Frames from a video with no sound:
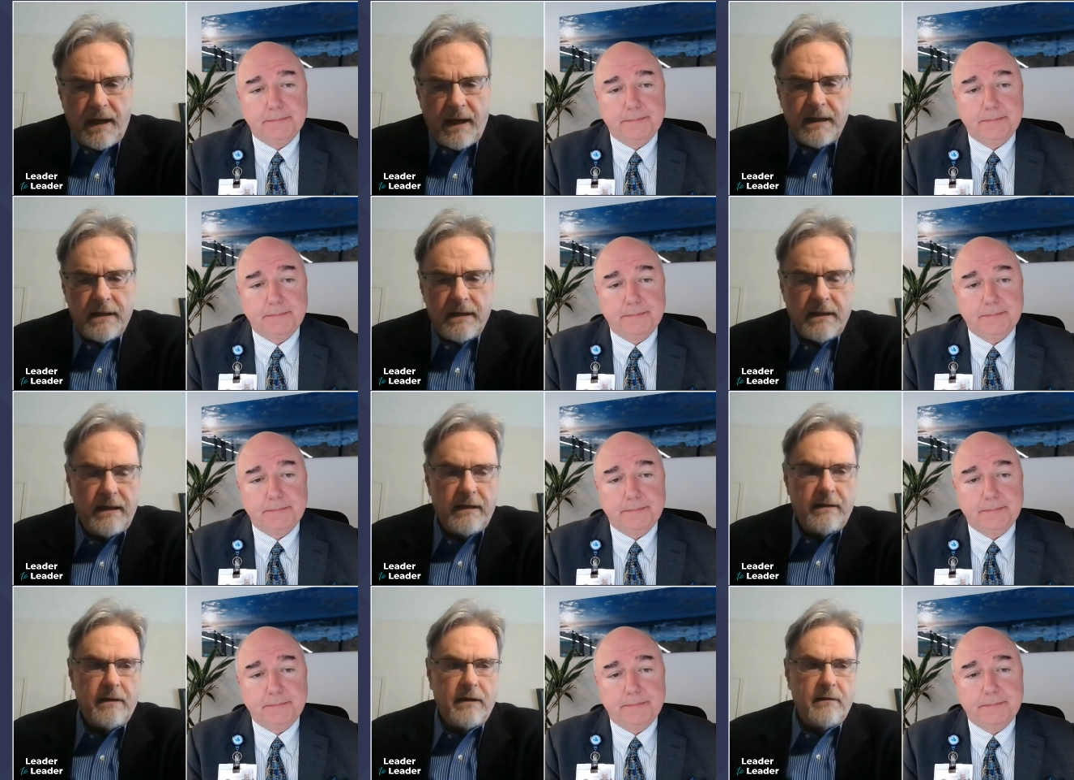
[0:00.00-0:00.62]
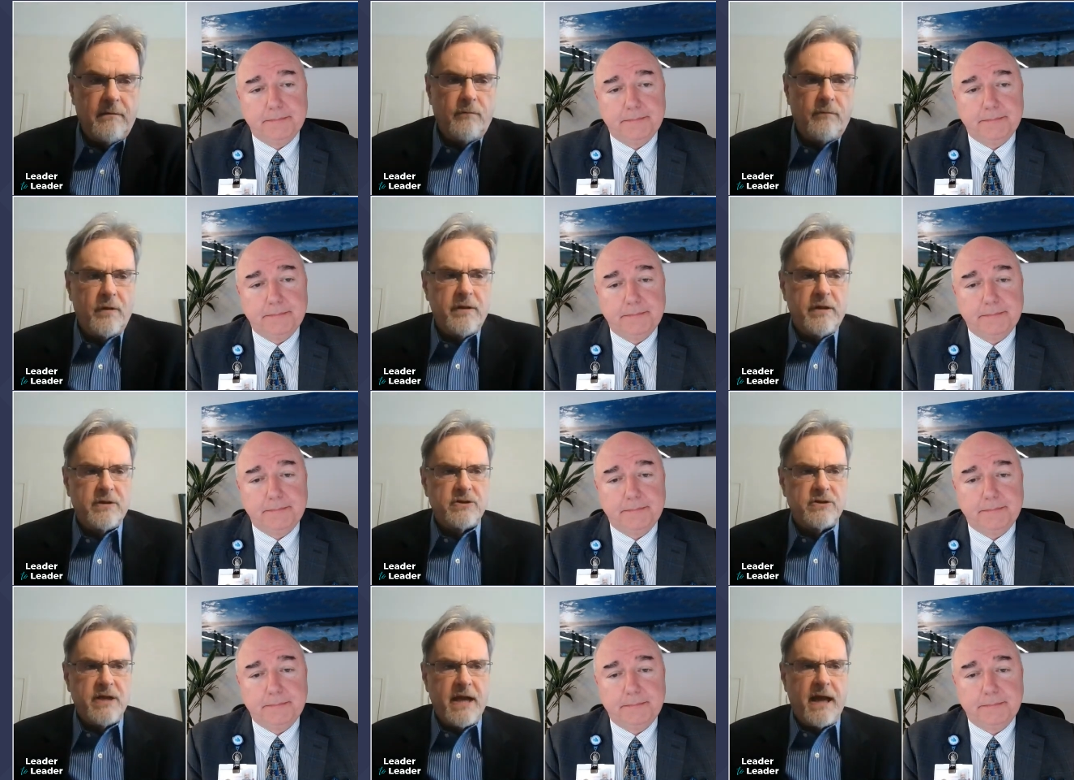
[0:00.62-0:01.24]
Speaker 1: like. And, and one of the
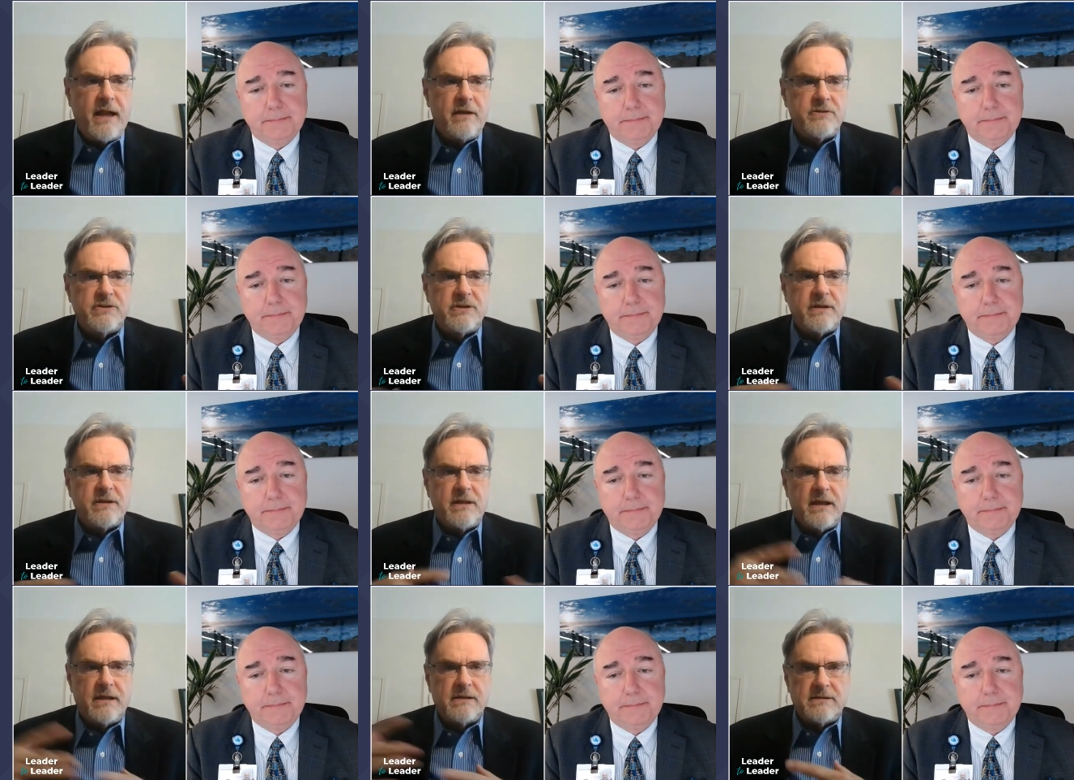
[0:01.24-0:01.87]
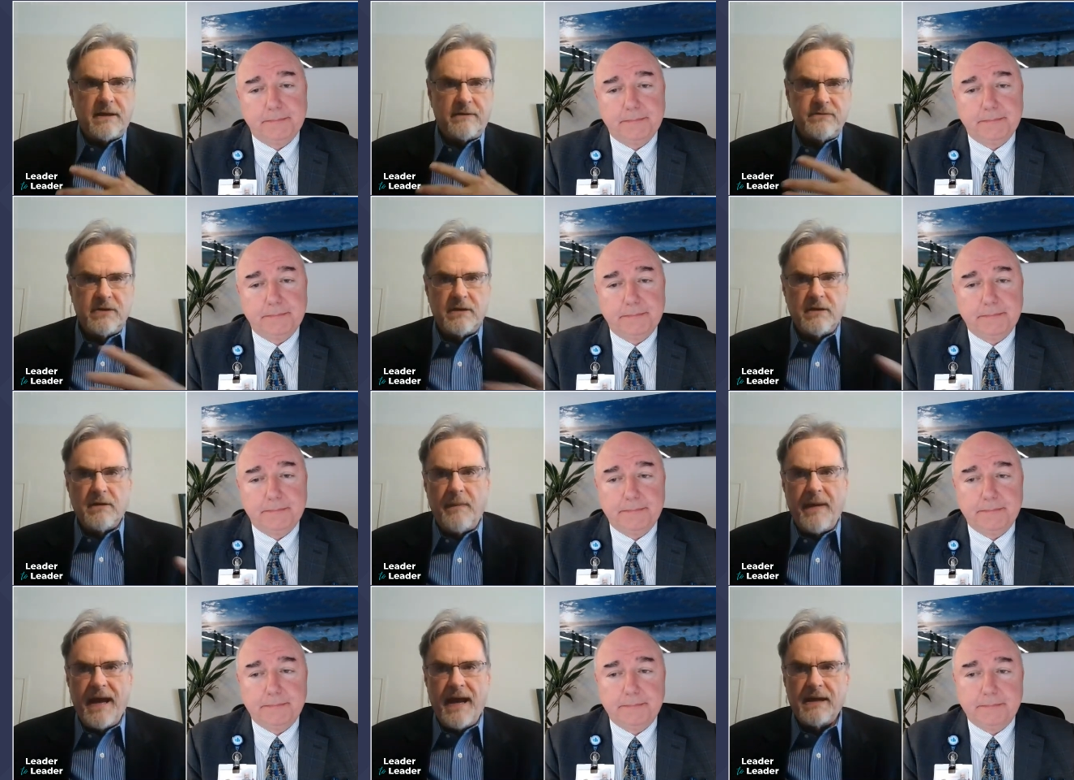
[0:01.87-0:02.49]
challenging things I've seen in the
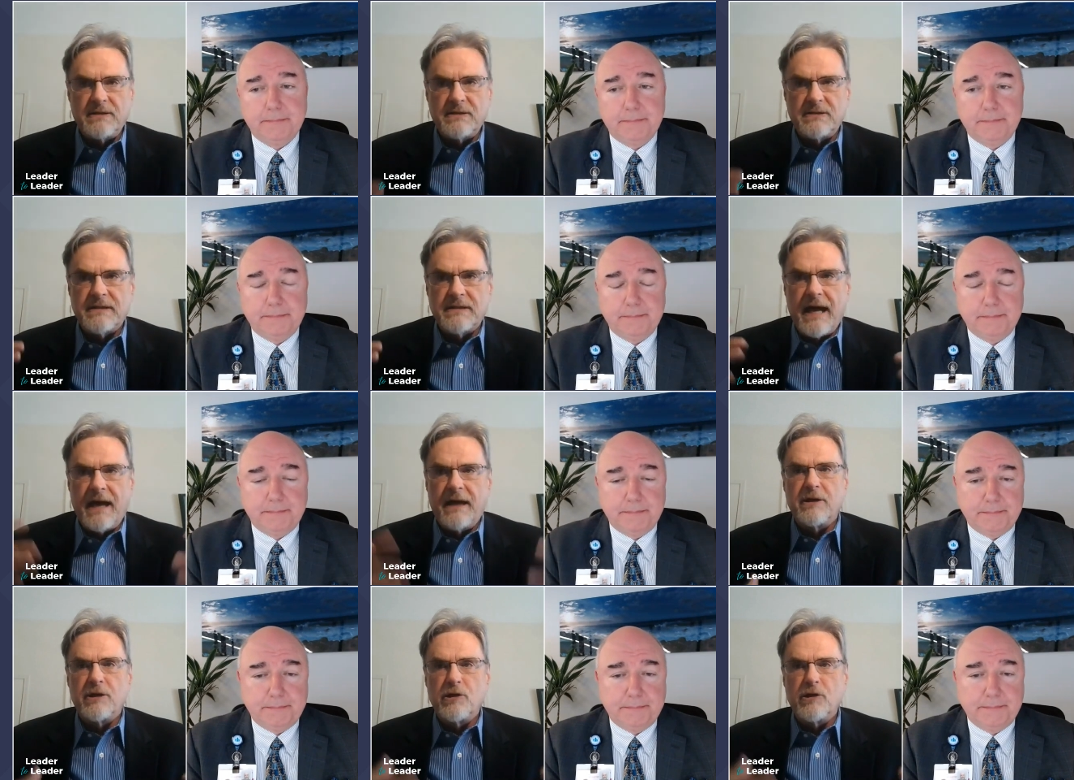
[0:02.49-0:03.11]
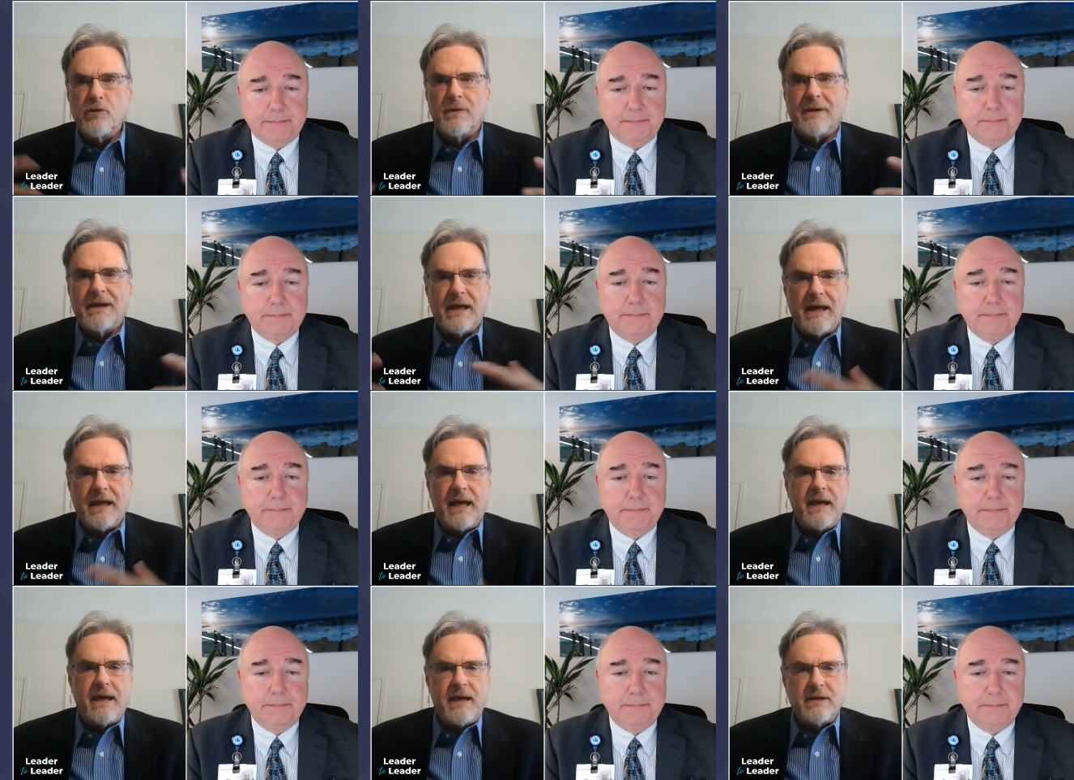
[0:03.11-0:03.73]
past is how do you
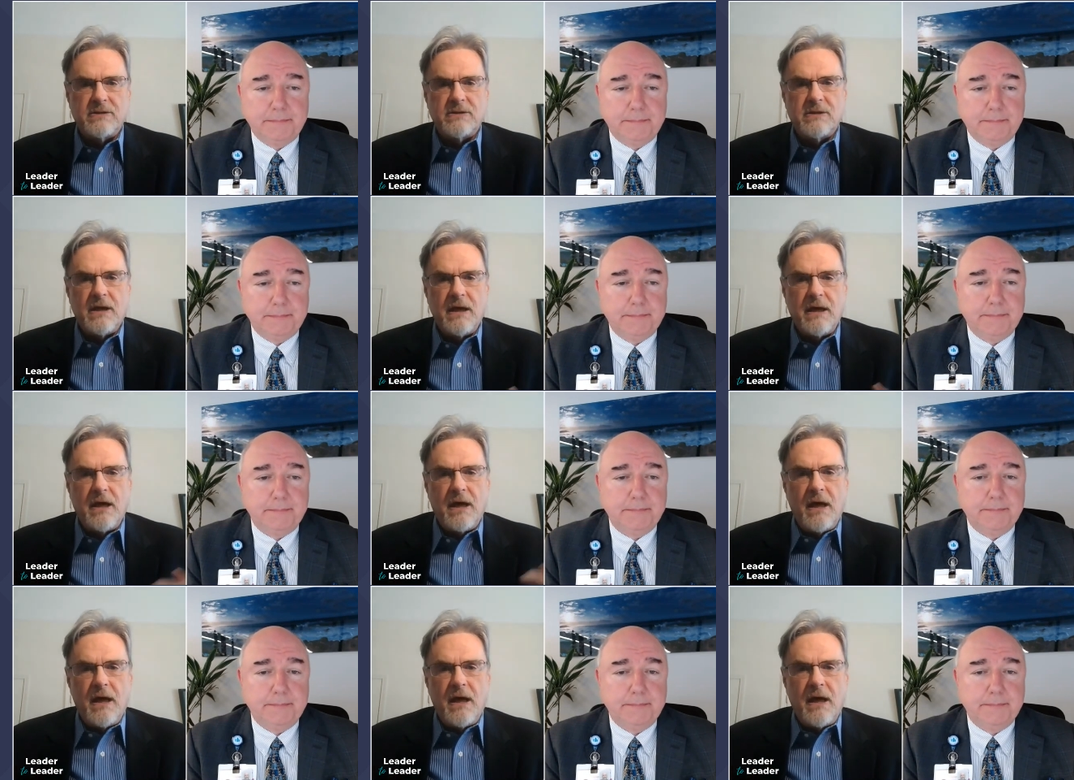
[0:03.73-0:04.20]
engage